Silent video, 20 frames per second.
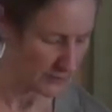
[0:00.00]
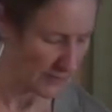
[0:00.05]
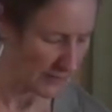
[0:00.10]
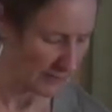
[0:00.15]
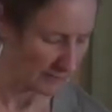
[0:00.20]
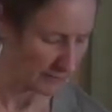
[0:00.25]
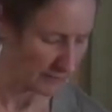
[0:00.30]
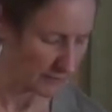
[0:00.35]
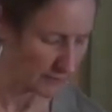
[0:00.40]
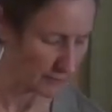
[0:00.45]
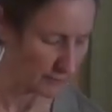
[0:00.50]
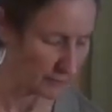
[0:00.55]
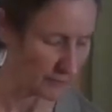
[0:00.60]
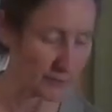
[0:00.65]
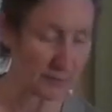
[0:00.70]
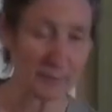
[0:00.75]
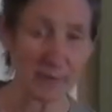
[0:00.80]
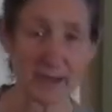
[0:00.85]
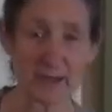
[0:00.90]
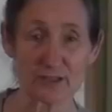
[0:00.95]
you have to look
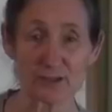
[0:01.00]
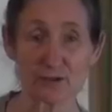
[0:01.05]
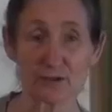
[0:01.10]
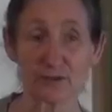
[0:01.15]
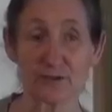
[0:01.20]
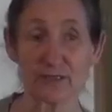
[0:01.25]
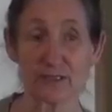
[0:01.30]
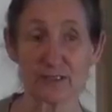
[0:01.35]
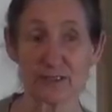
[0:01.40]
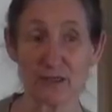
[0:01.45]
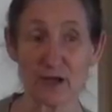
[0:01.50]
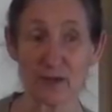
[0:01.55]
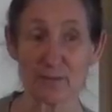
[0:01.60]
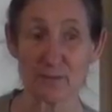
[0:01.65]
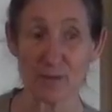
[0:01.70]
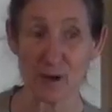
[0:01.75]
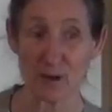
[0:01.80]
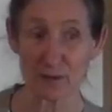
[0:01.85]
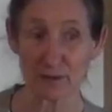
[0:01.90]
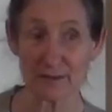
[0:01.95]
and make sure there's no
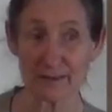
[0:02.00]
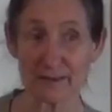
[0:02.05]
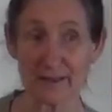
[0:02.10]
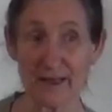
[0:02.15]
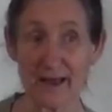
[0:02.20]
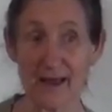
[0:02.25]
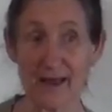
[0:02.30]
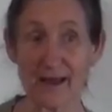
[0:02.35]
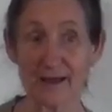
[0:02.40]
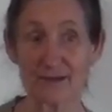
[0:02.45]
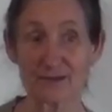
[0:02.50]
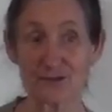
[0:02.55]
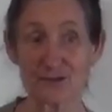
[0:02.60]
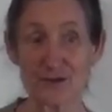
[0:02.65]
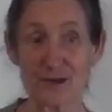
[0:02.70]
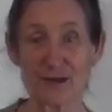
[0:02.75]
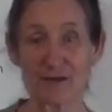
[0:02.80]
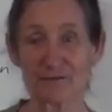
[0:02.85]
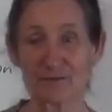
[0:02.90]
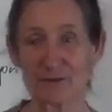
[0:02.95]
mold in the house,
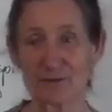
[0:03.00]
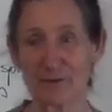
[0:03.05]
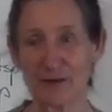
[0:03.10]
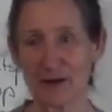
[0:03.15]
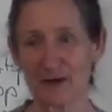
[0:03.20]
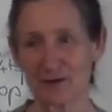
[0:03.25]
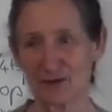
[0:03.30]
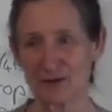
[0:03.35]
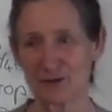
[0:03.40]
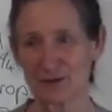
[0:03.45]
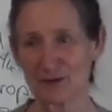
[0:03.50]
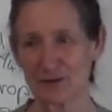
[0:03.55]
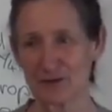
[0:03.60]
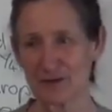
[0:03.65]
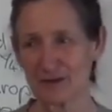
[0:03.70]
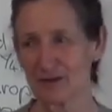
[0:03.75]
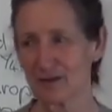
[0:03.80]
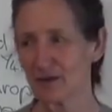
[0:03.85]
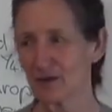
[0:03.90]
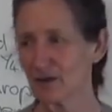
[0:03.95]
you have to make sure
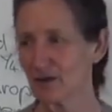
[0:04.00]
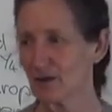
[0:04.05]
that